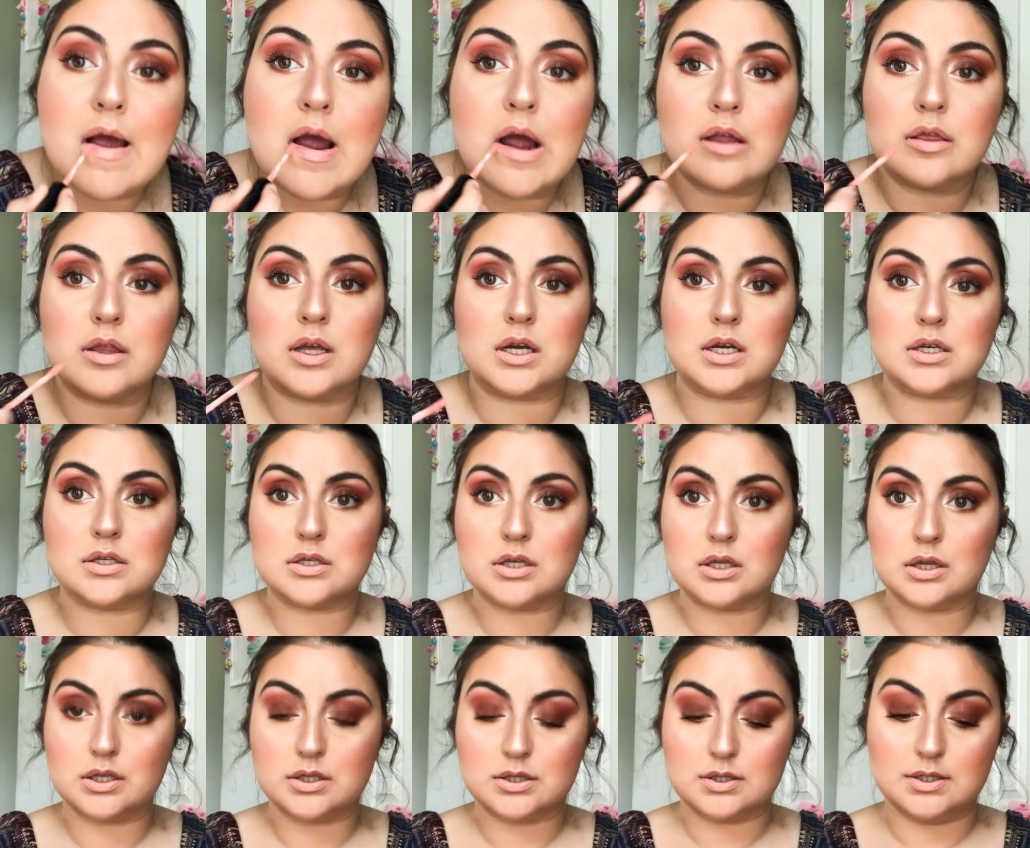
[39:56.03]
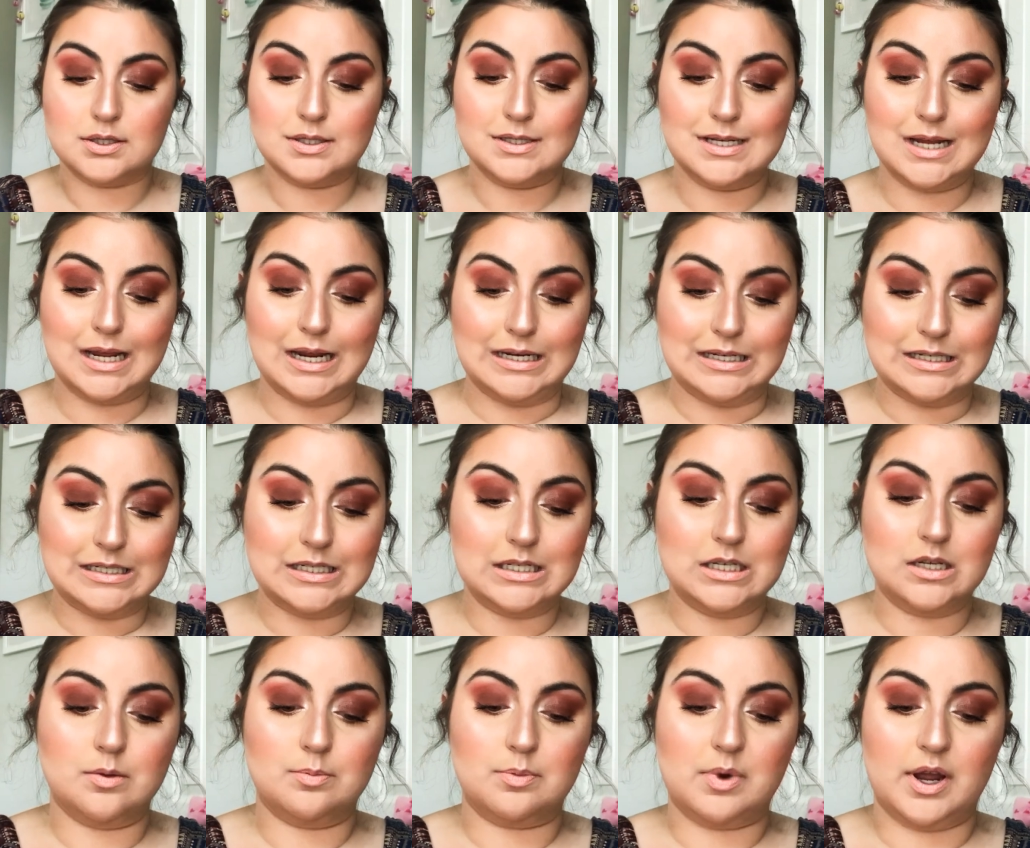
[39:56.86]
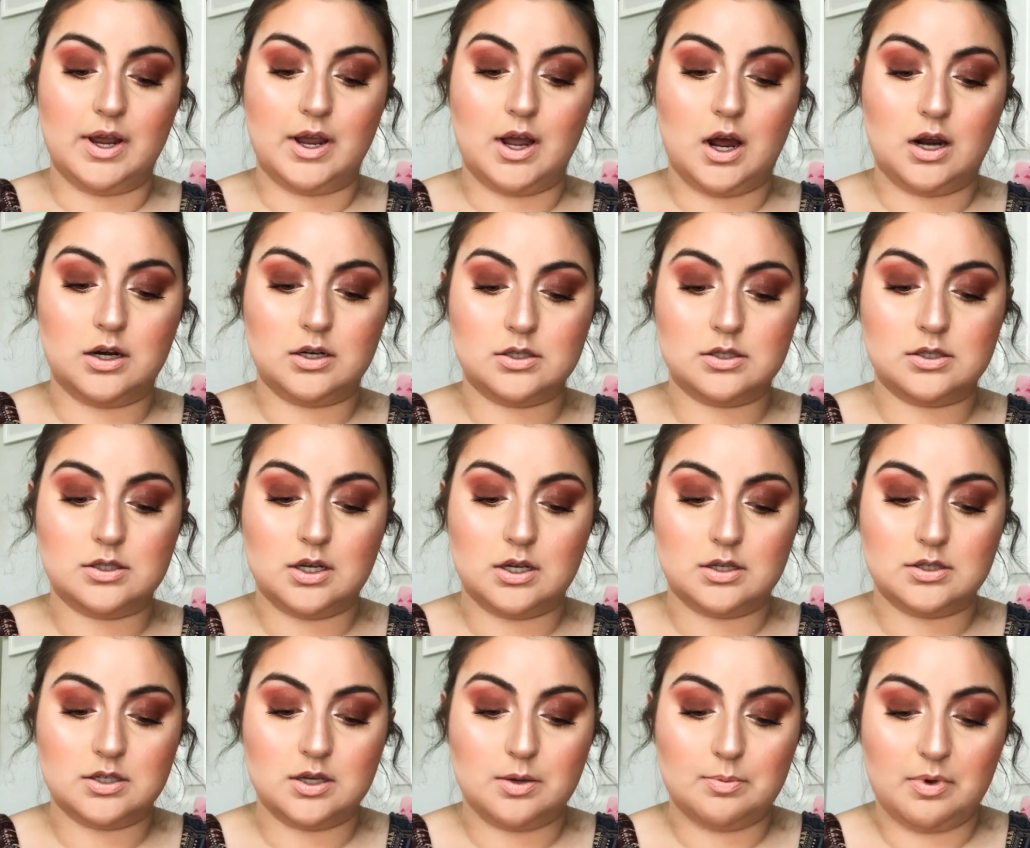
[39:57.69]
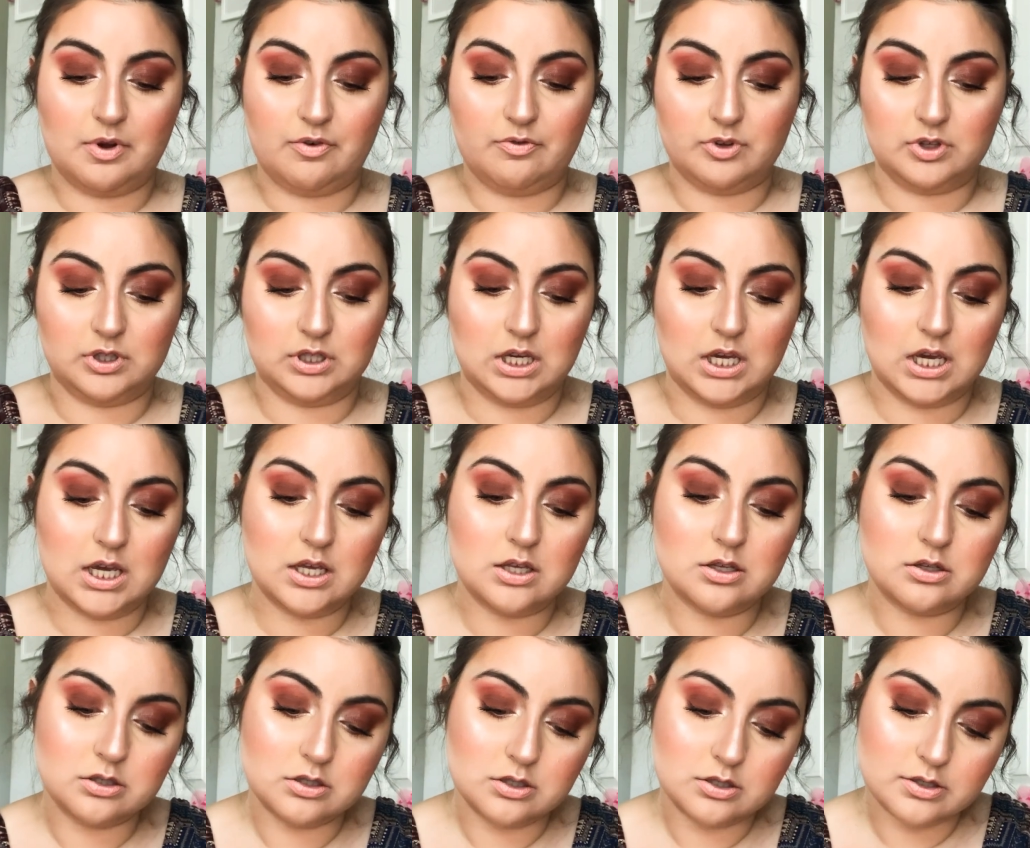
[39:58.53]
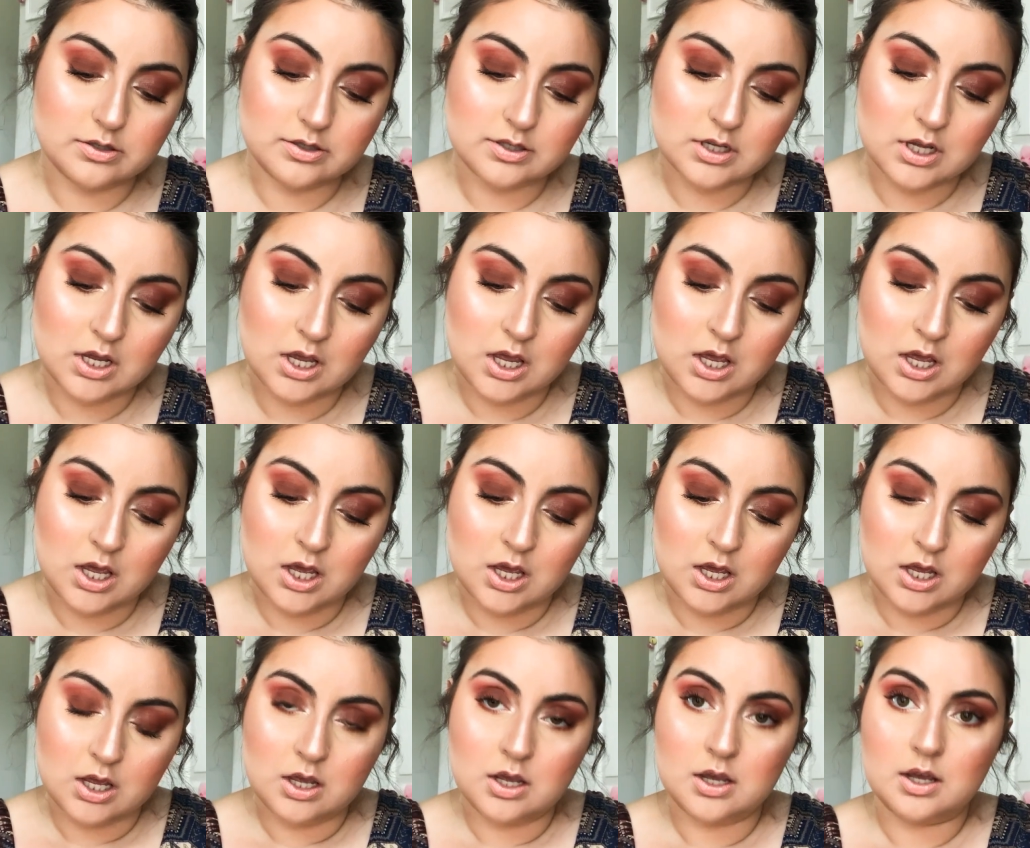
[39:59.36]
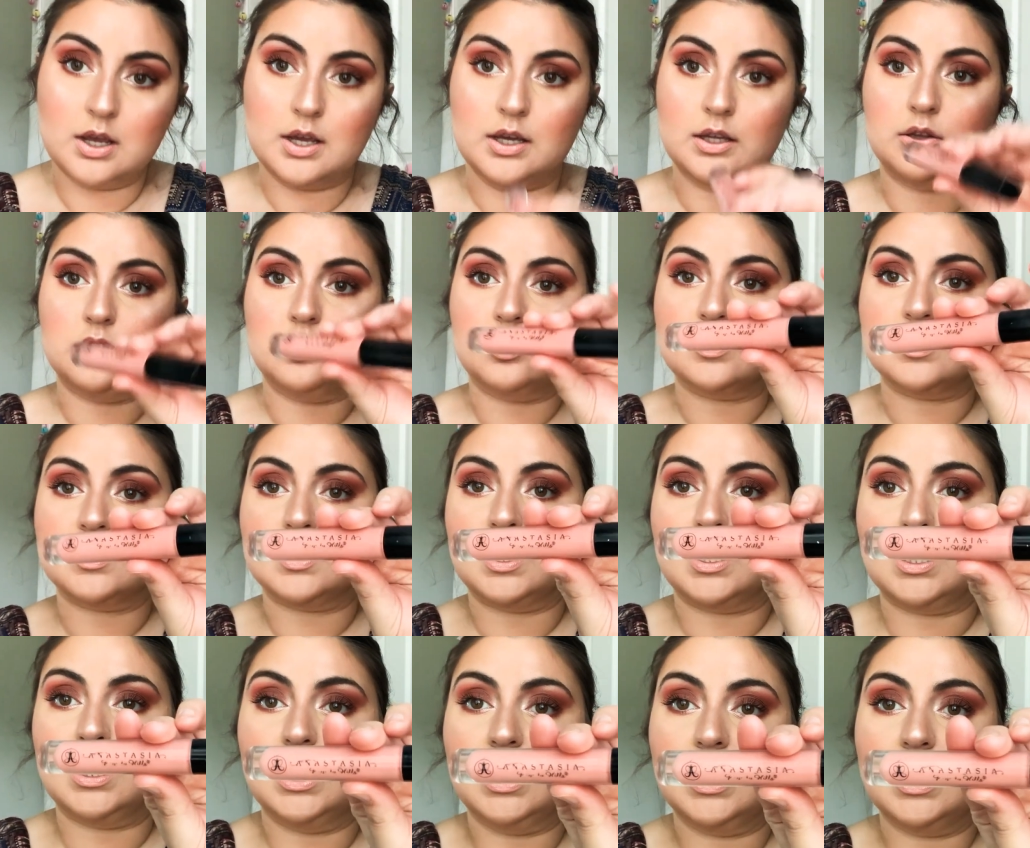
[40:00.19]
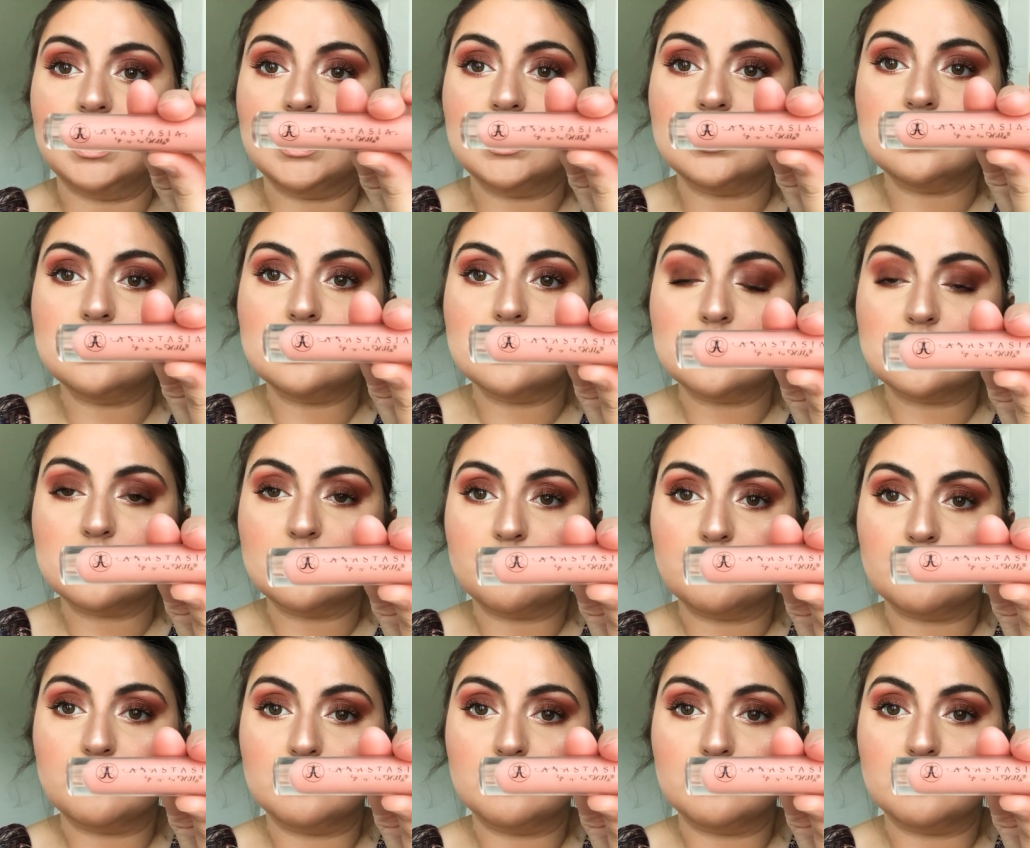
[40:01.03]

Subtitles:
And like I said, that's Dainty by Anastasia Beverly Hills. It looks like this.